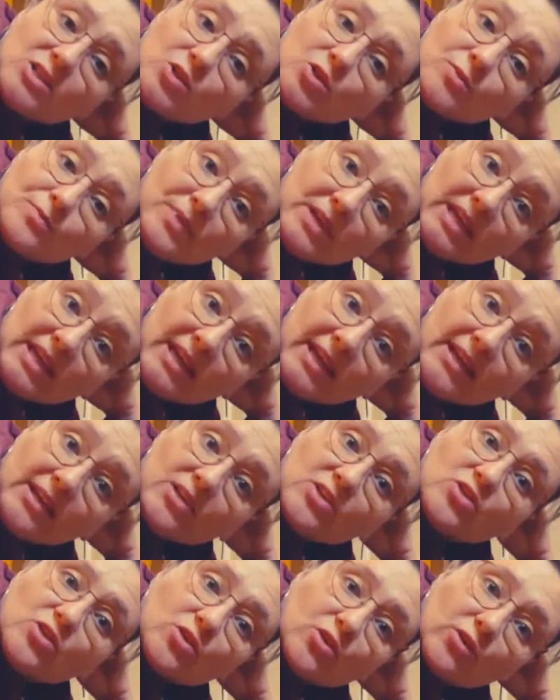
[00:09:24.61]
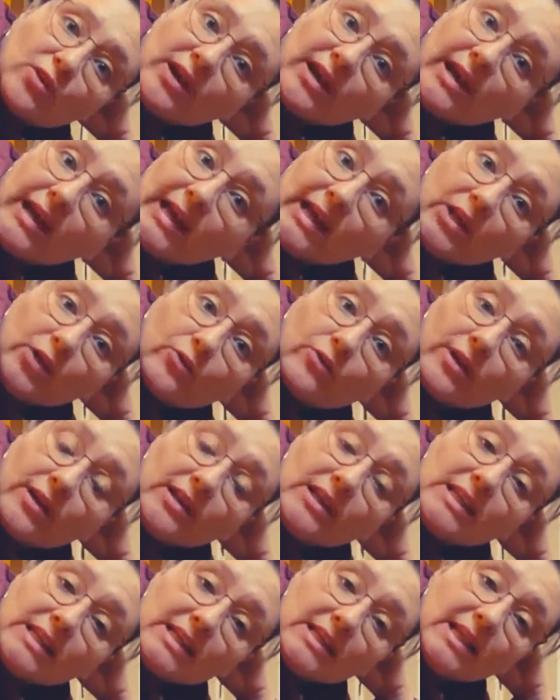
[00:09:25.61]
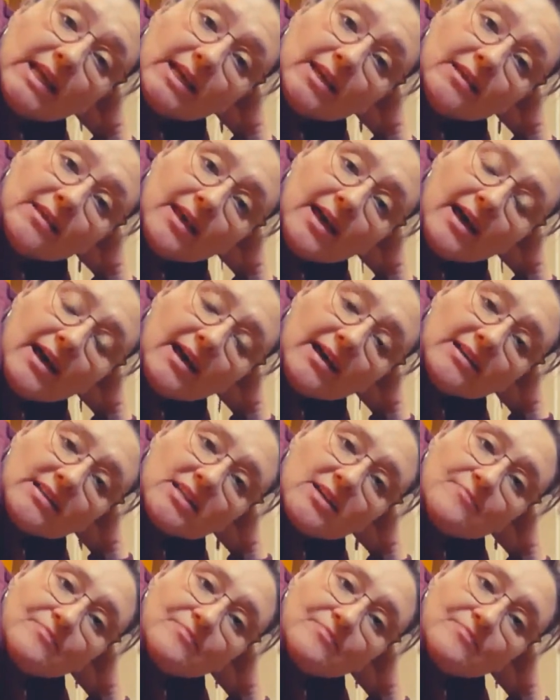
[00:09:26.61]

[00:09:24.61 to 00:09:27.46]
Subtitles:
or beans or grain or anything like that,